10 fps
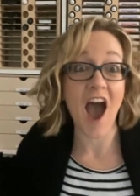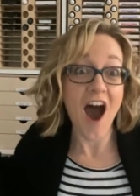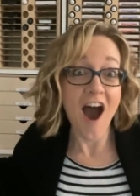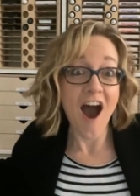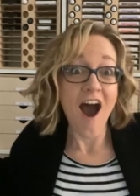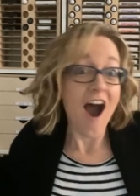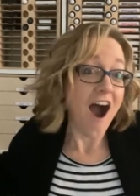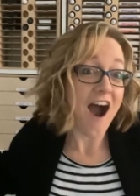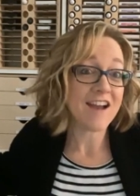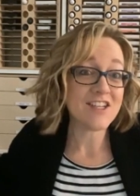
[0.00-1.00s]

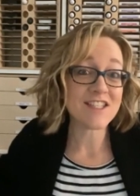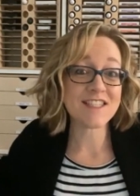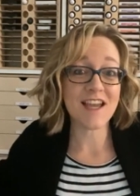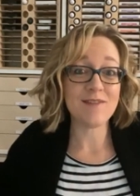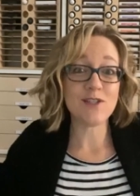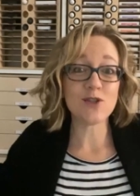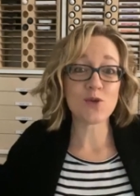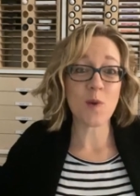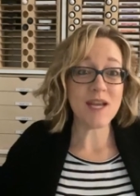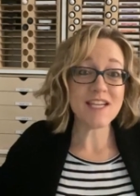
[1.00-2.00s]
I just saved you
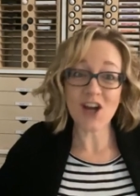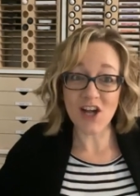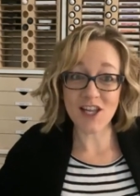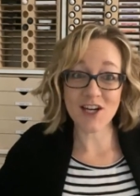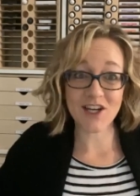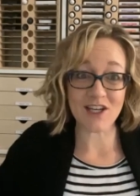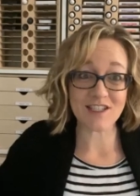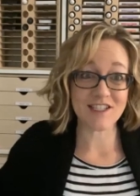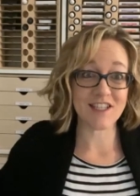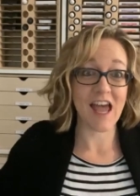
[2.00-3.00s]

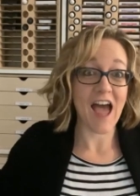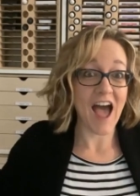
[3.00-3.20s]
$20.